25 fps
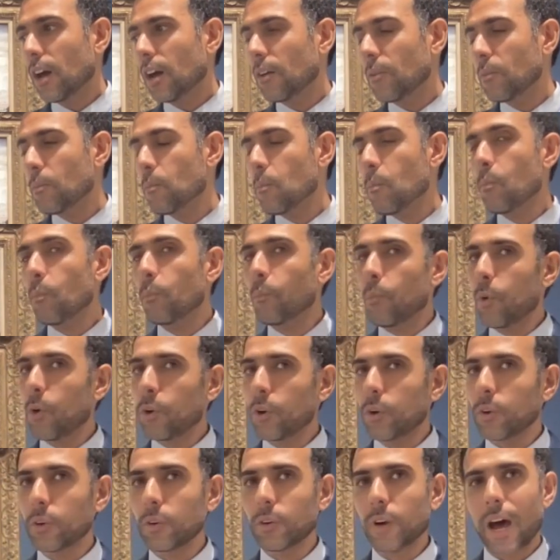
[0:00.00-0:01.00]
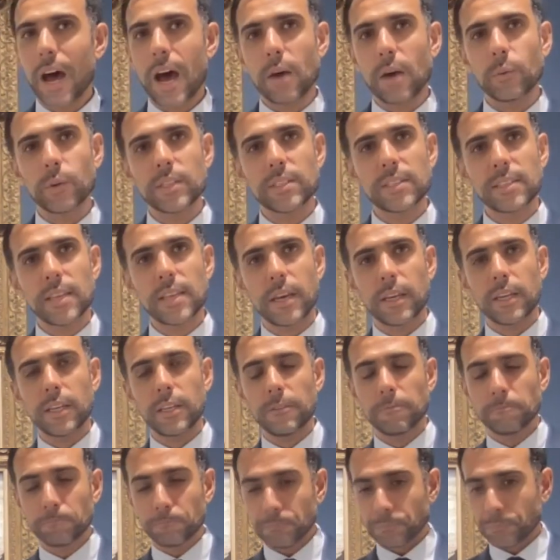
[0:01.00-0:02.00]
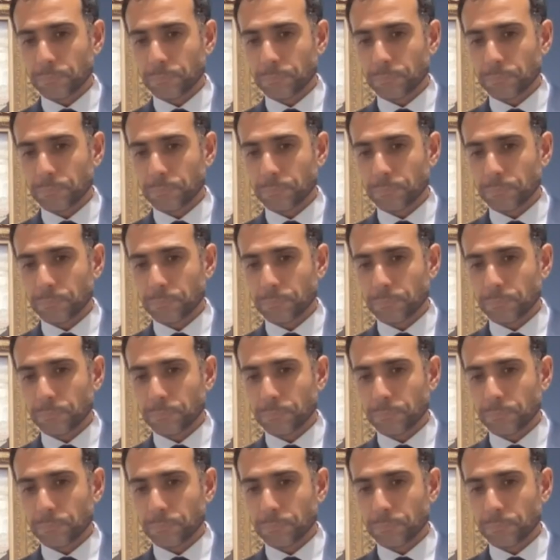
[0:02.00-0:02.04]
more, I would say,